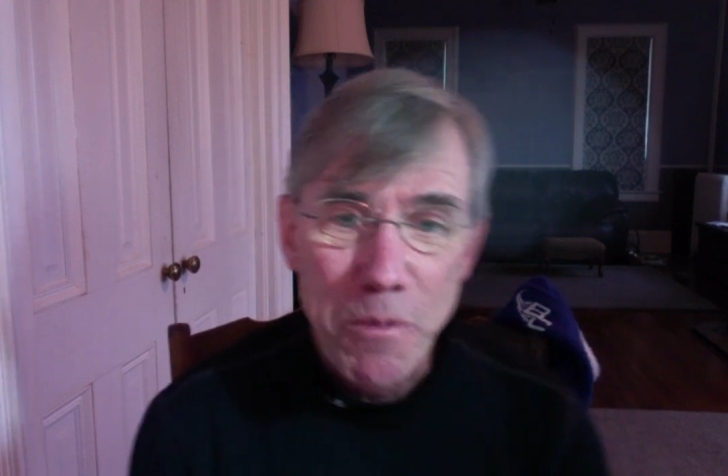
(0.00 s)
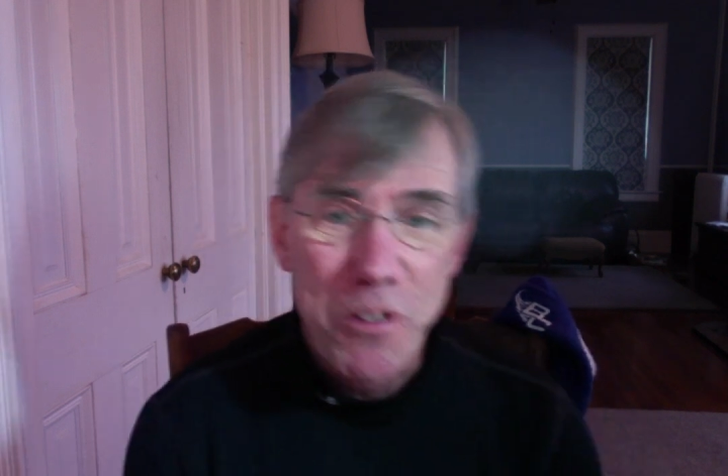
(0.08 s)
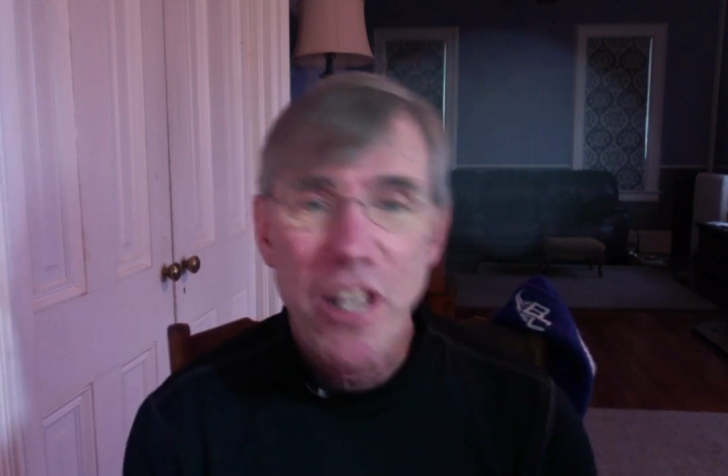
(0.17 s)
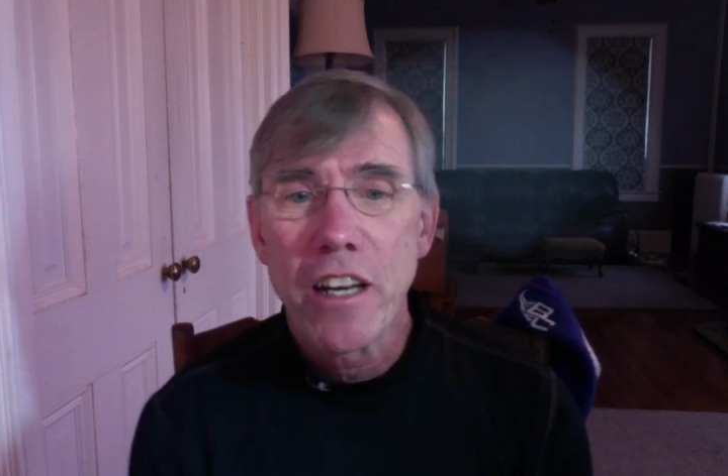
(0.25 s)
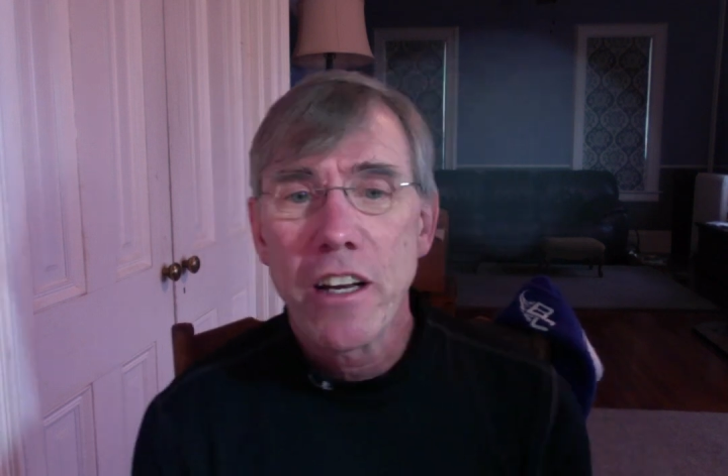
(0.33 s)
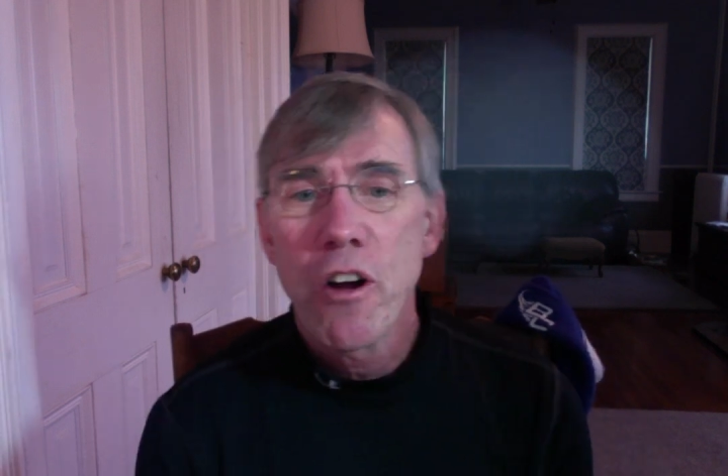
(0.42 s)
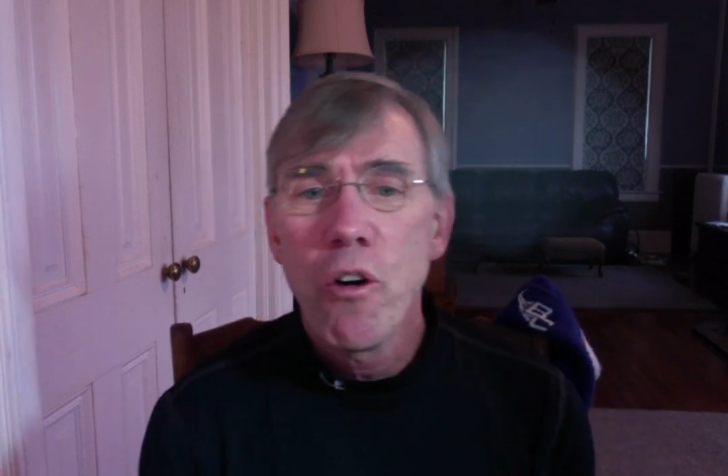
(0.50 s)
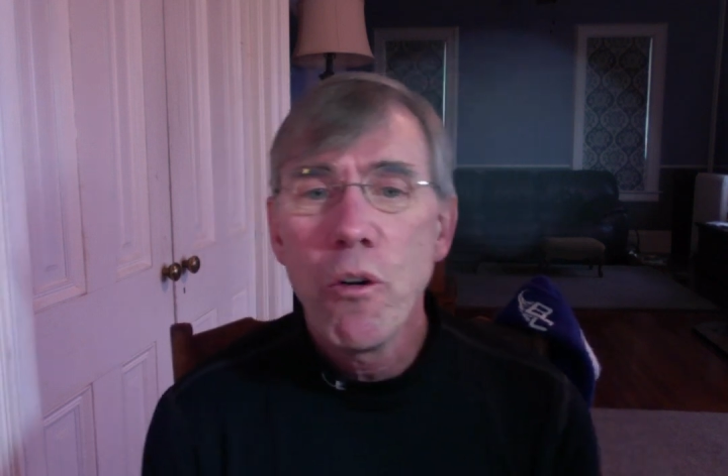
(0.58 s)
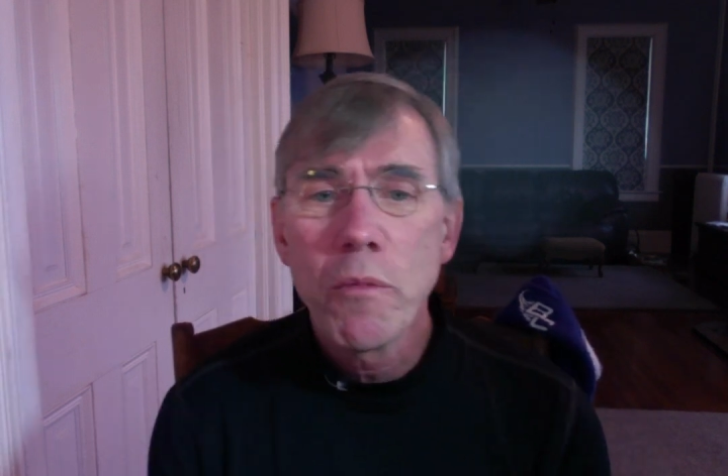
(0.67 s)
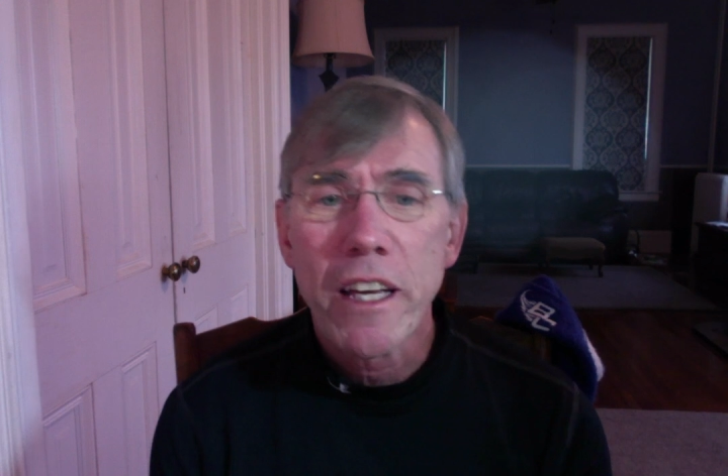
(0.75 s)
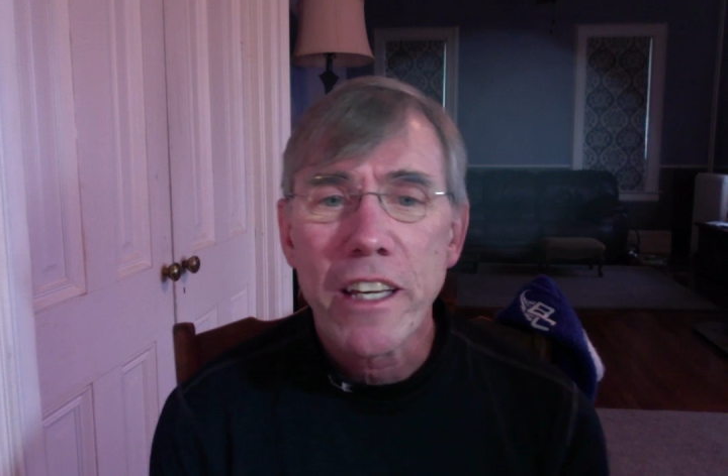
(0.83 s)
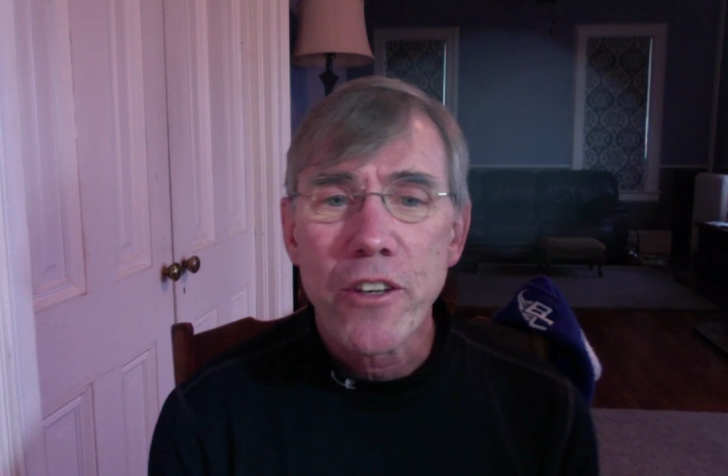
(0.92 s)
sitting at home
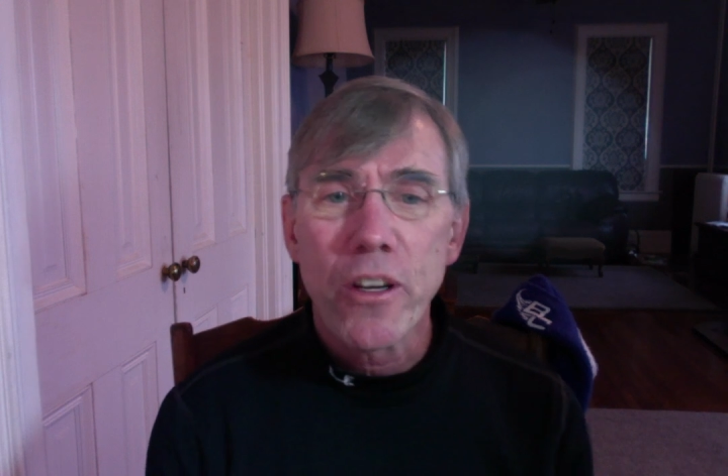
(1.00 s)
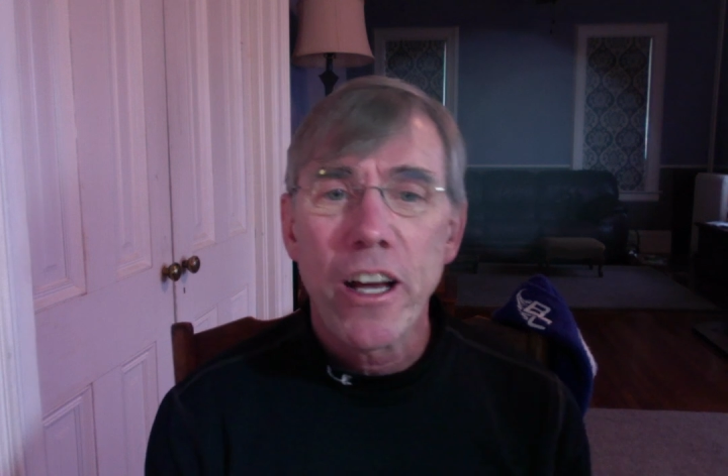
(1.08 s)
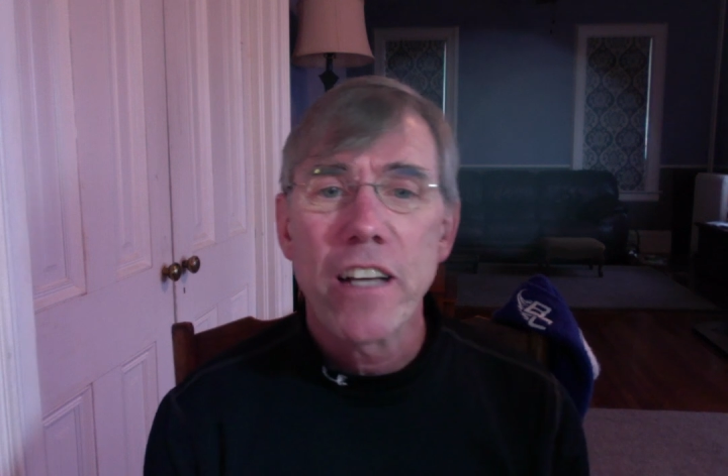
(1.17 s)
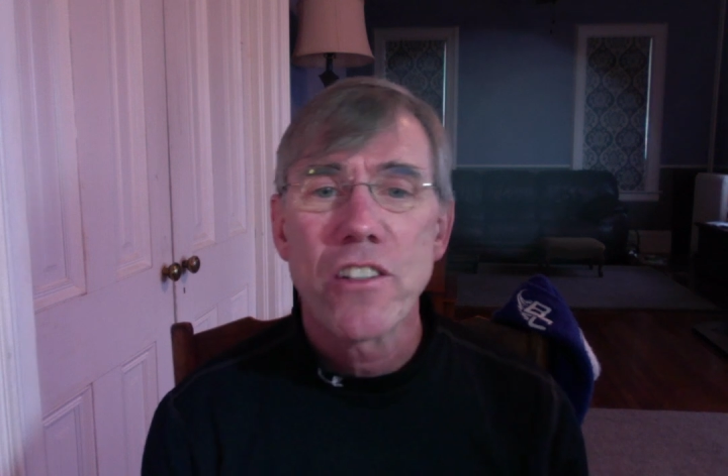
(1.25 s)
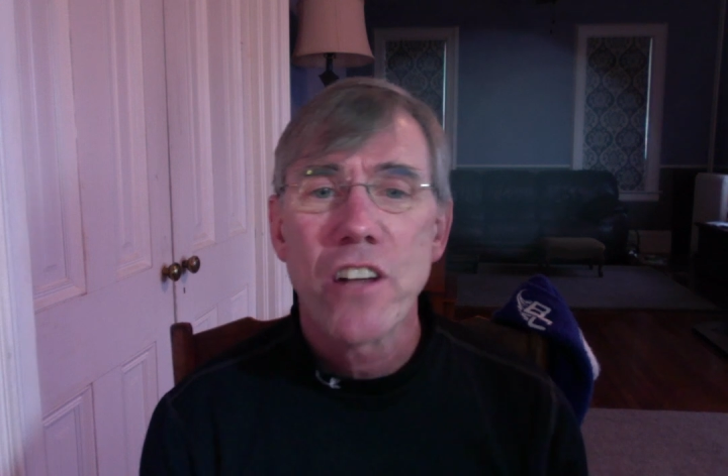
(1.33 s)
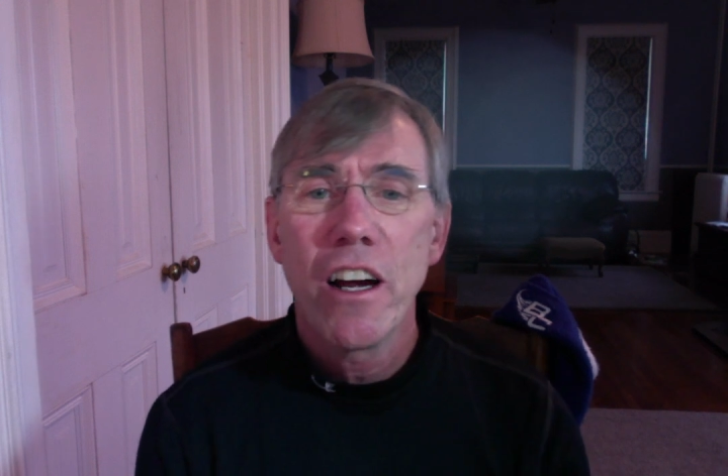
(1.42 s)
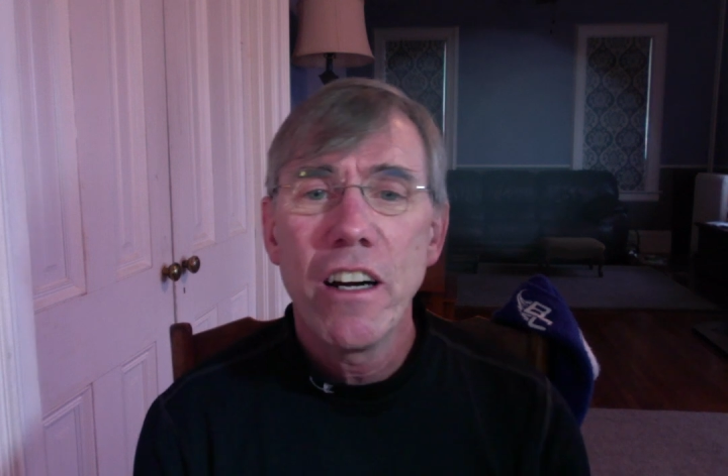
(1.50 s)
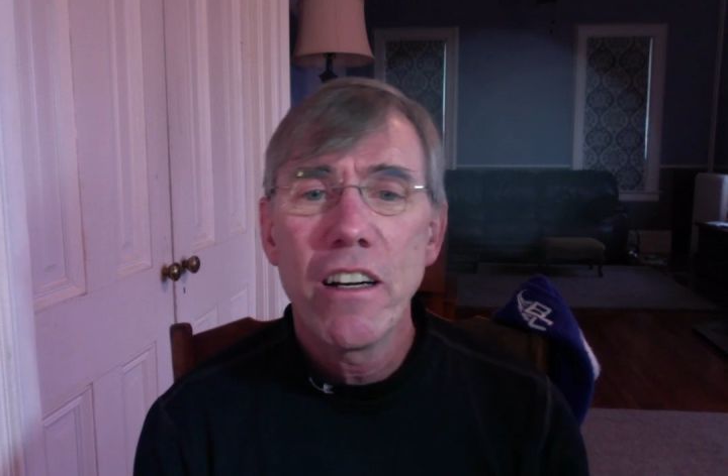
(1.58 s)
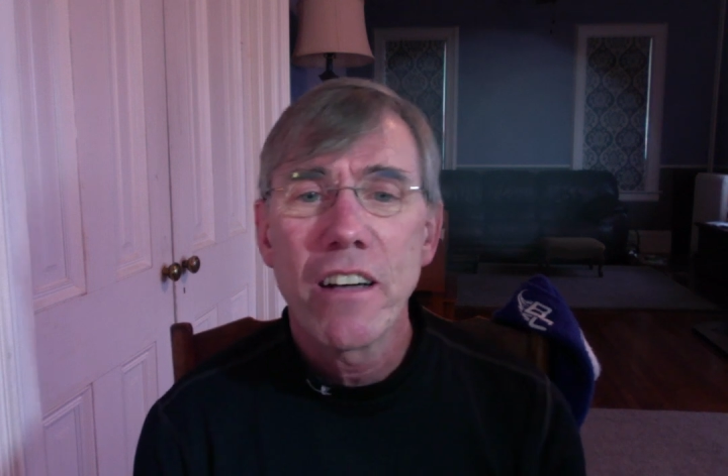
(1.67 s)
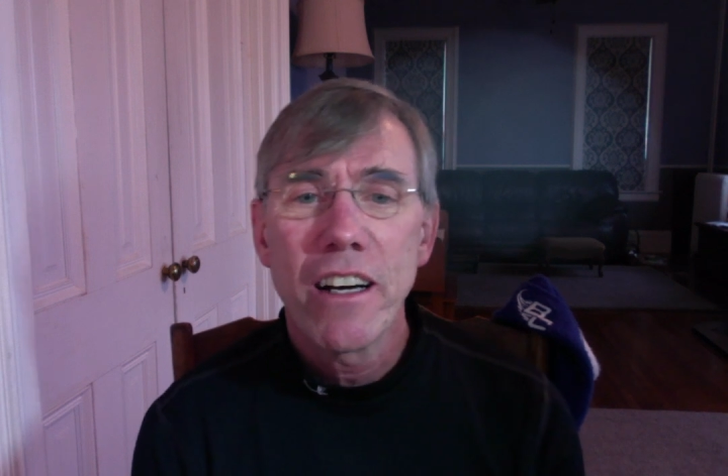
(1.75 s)
like you guys are.